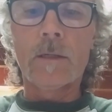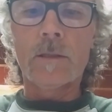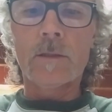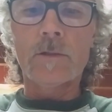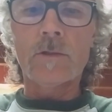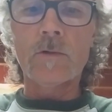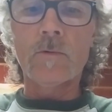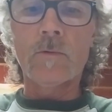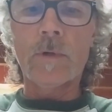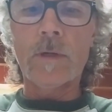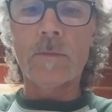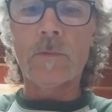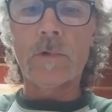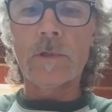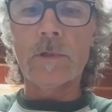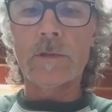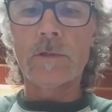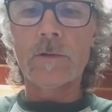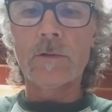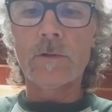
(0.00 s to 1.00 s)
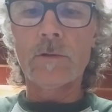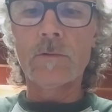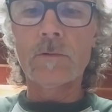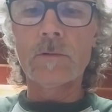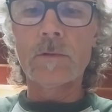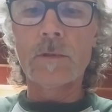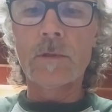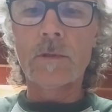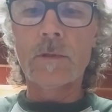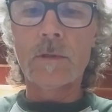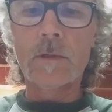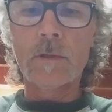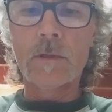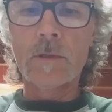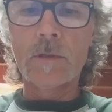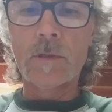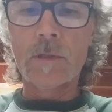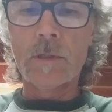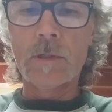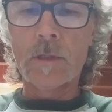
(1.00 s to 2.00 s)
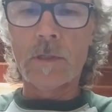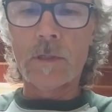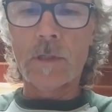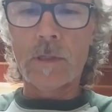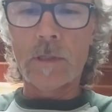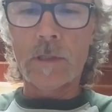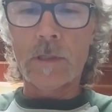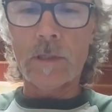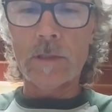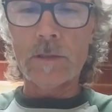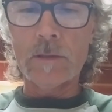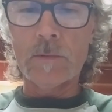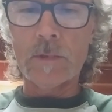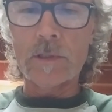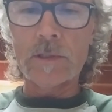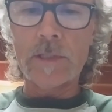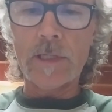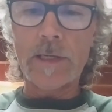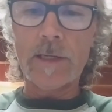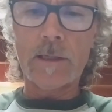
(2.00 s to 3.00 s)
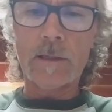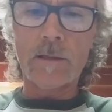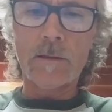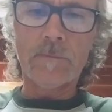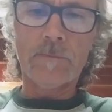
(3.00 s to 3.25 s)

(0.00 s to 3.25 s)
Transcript: So what I'm going to do is I'm going to take,